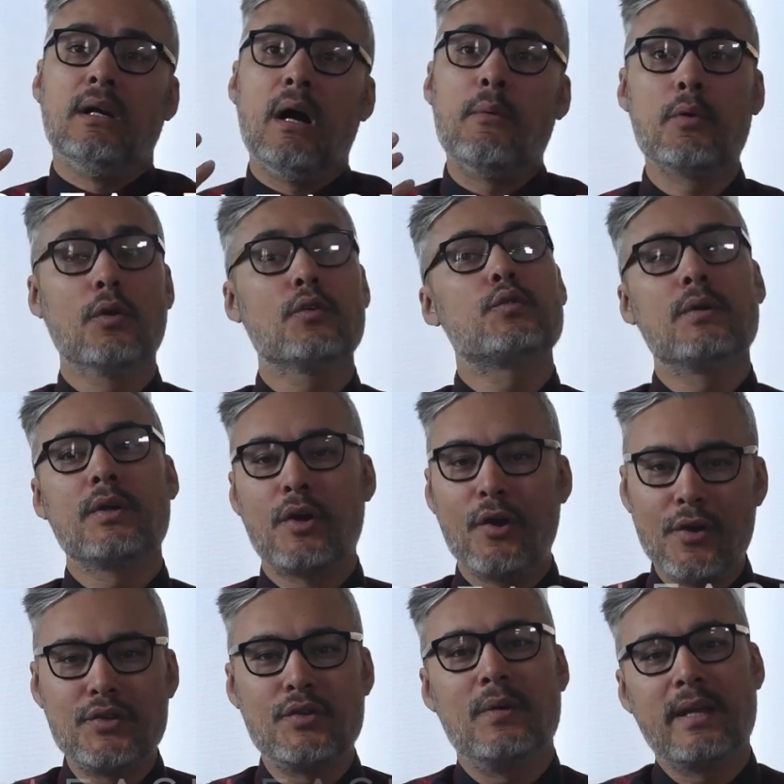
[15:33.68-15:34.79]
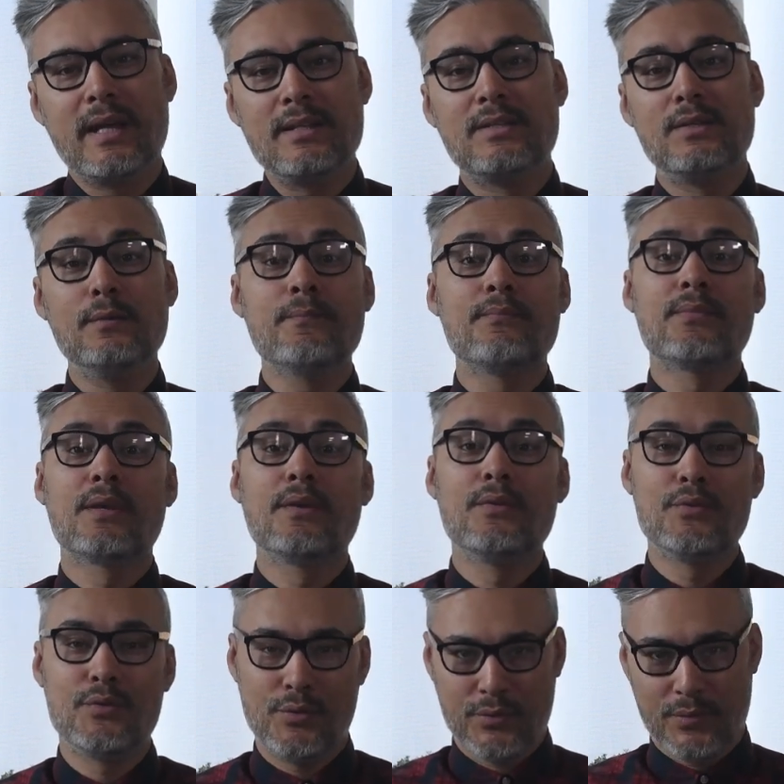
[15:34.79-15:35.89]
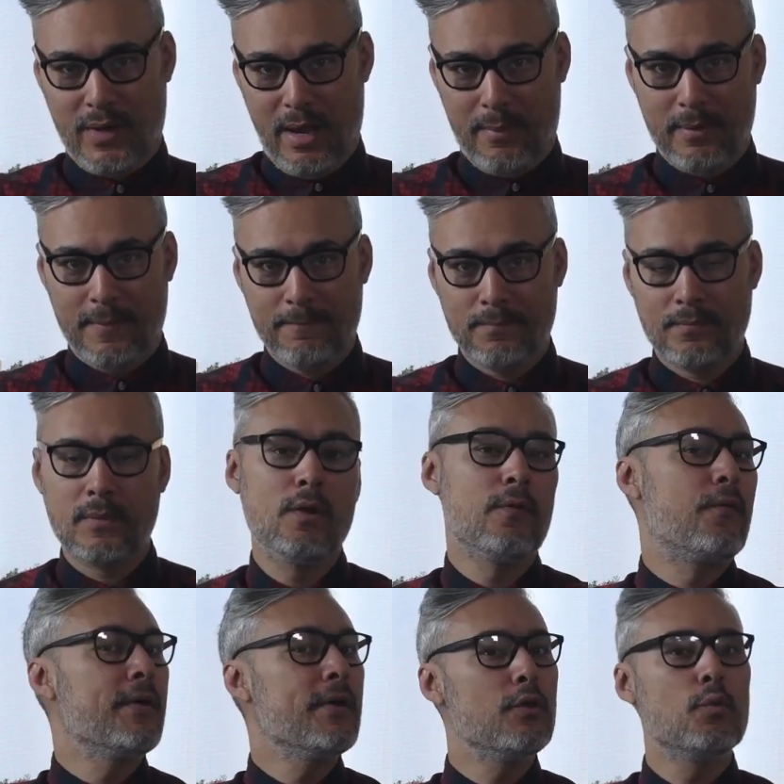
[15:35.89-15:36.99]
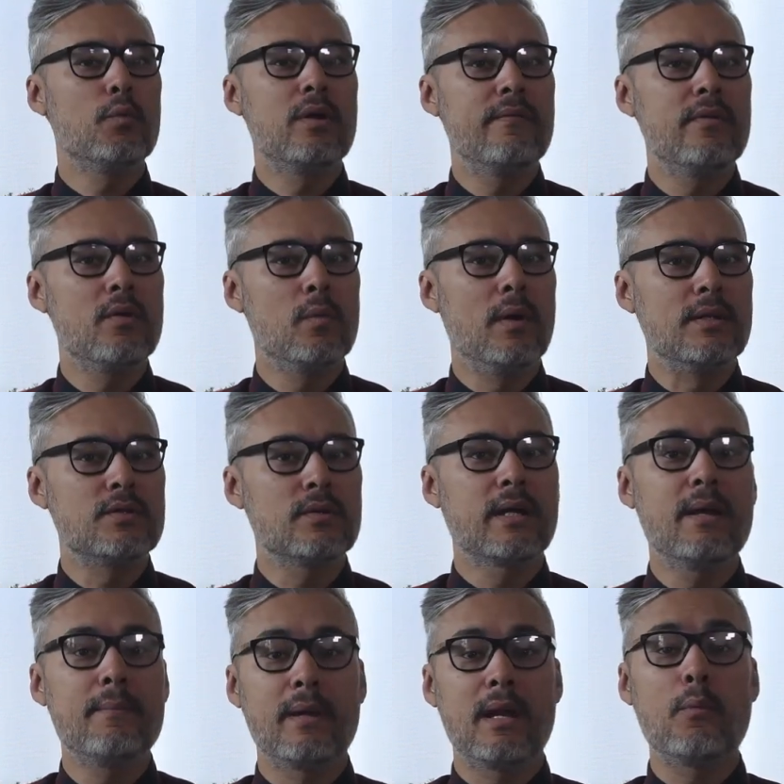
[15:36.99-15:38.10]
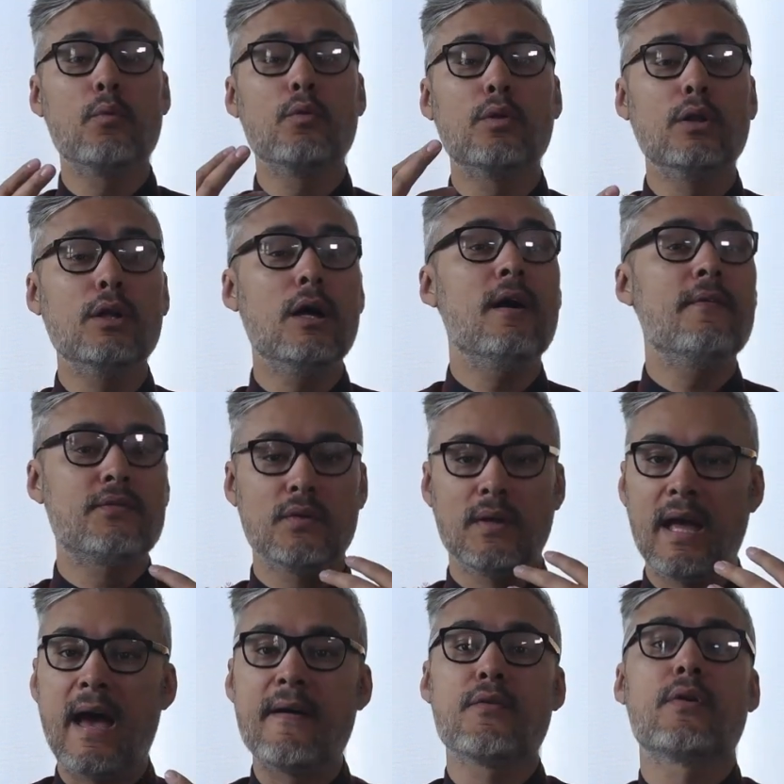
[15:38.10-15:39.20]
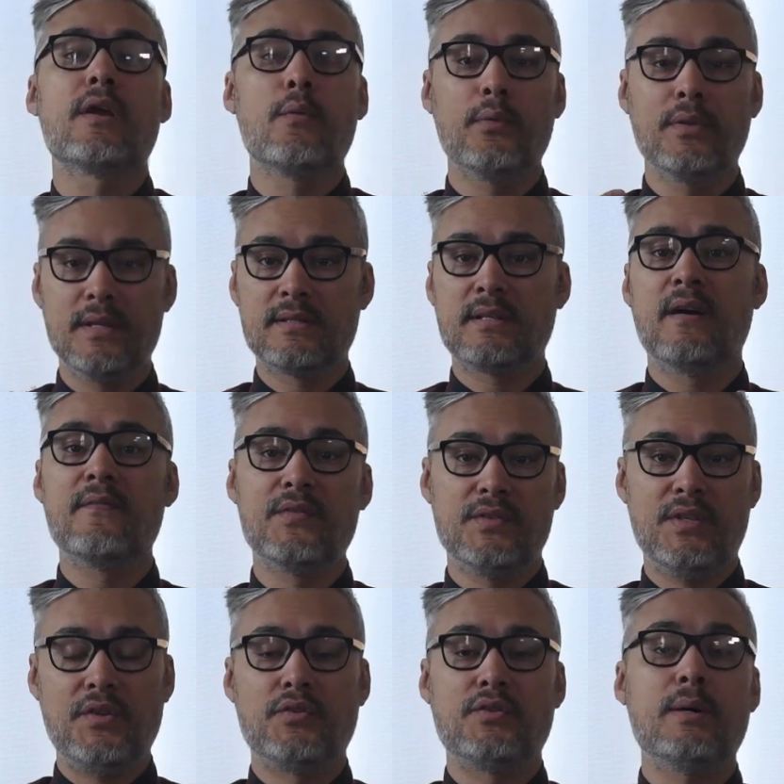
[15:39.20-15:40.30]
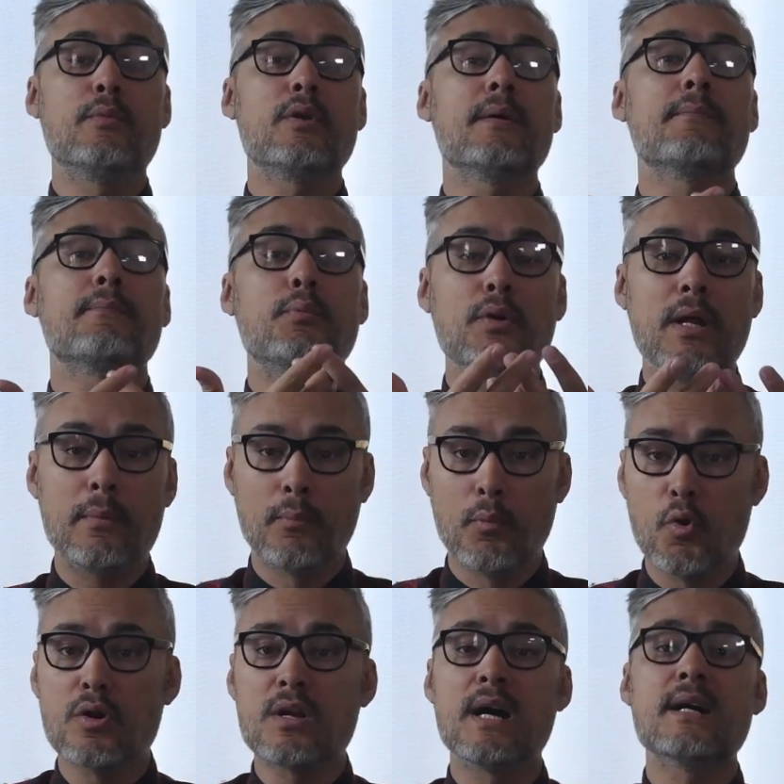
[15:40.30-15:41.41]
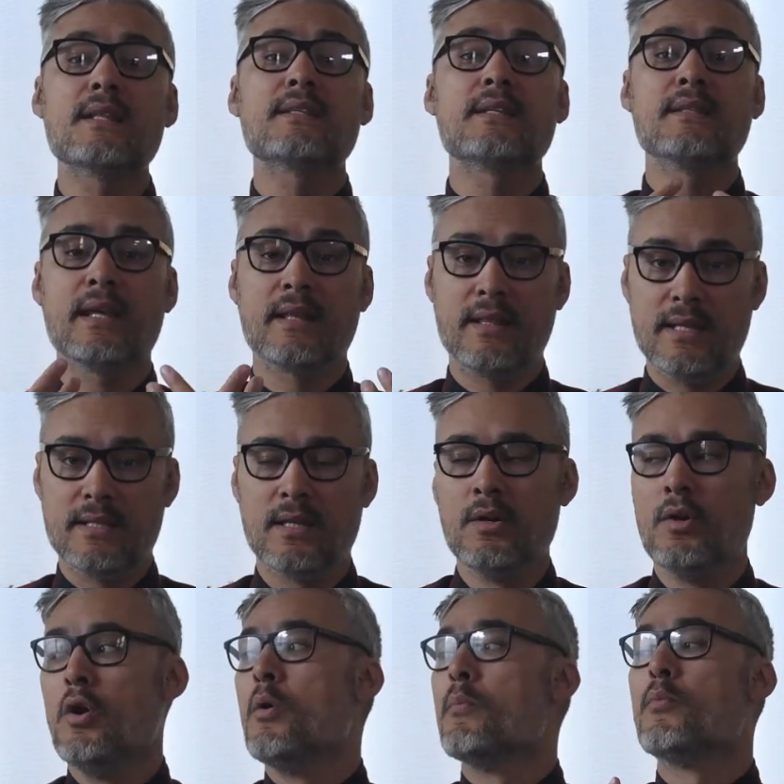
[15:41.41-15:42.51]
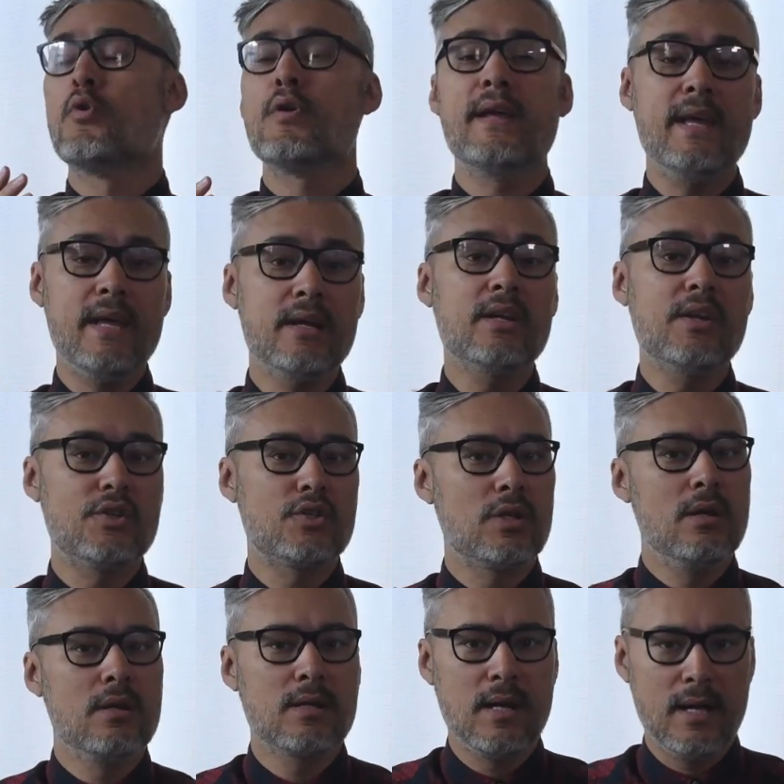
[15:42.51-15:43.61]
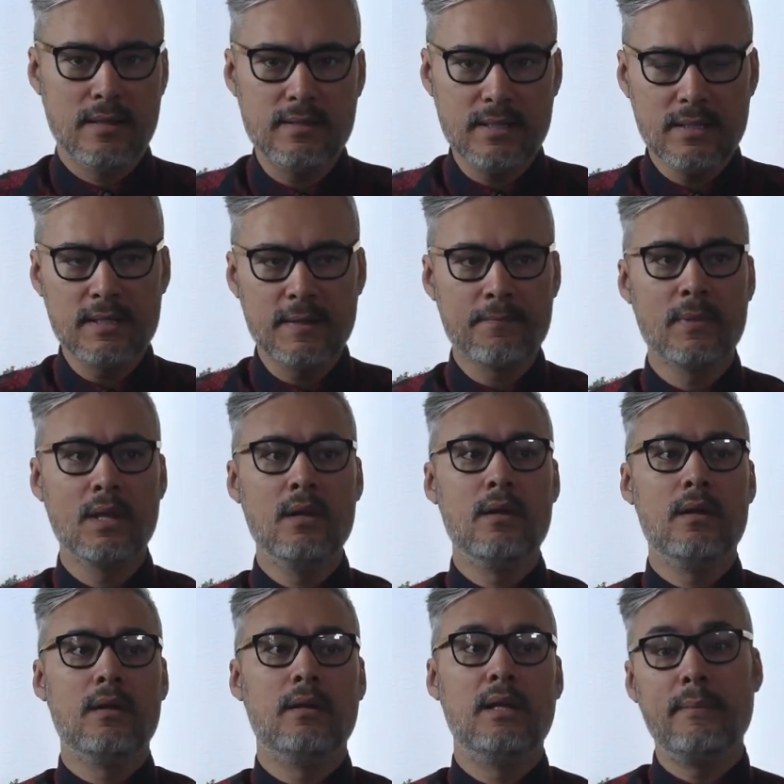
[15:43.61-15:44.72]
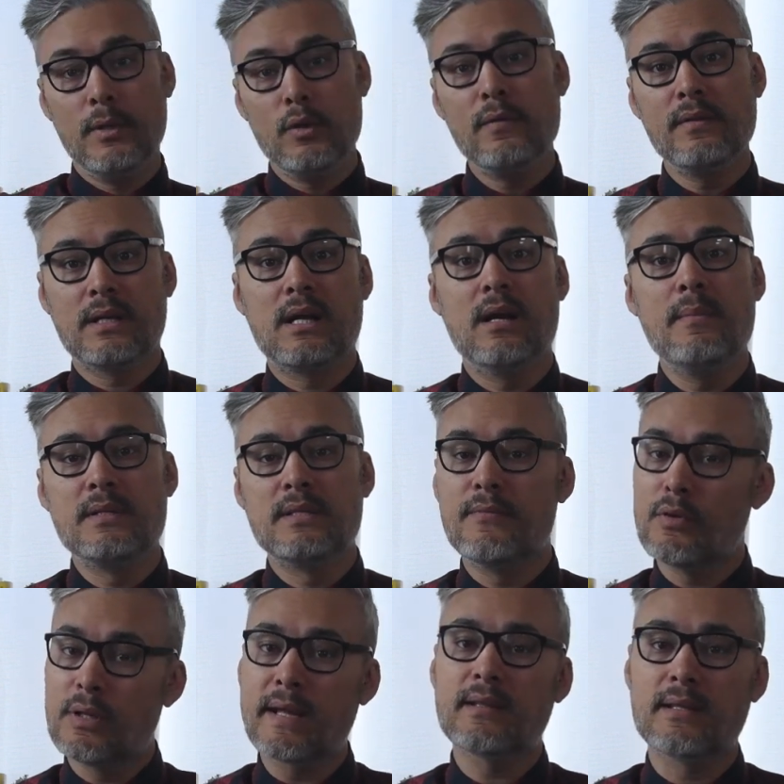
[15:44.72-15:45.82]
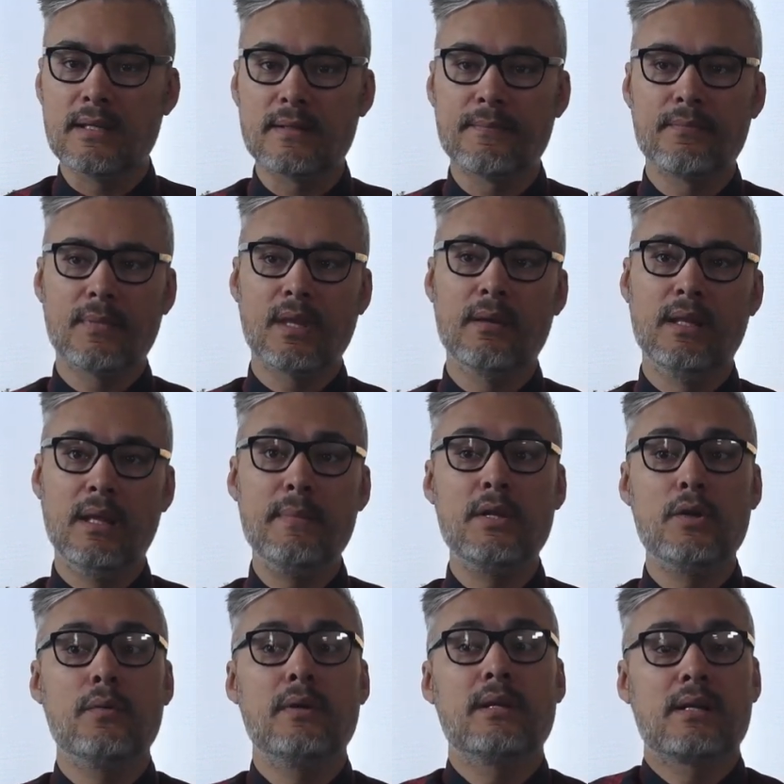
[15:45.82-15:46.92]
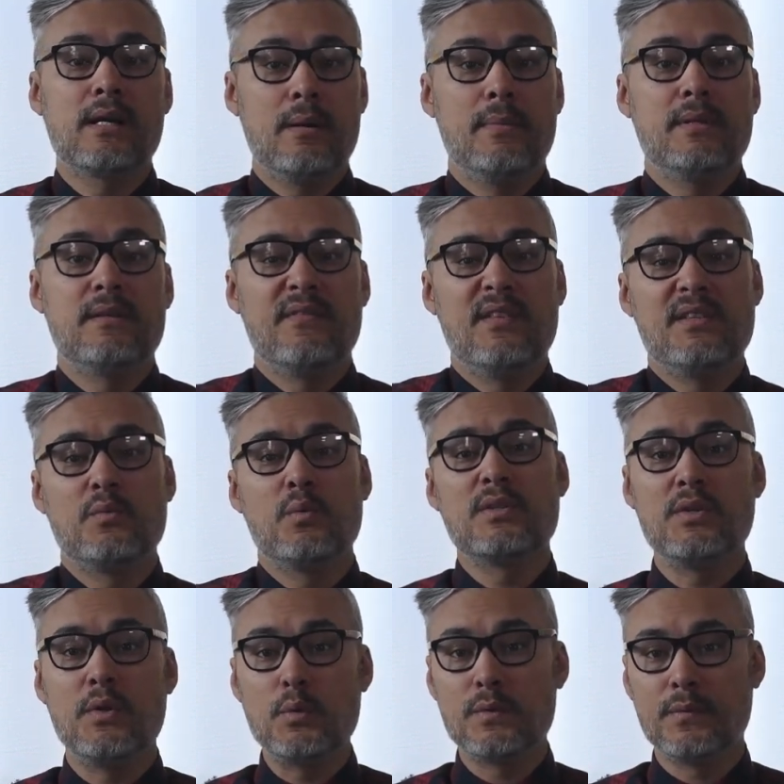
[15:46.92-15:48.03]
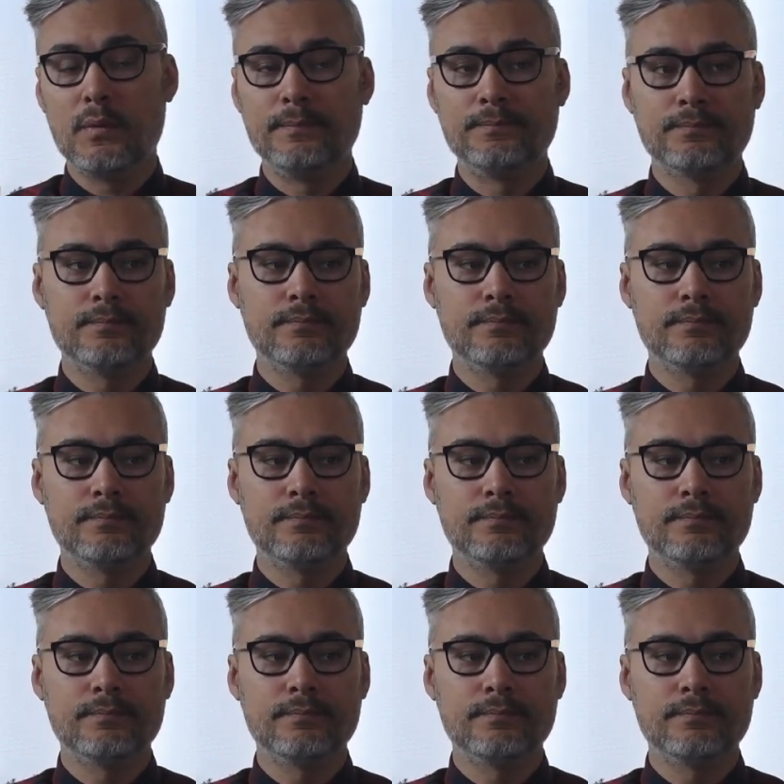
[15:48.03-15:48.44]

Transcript: I would also encourage you again to subscribe. You're free to do whatever you want, okay? But I would love to have you here with these conversations. I'm gonna put out more content like this, more English content. Let me know in the comments if you like this. Let me know in the comments if this was useful.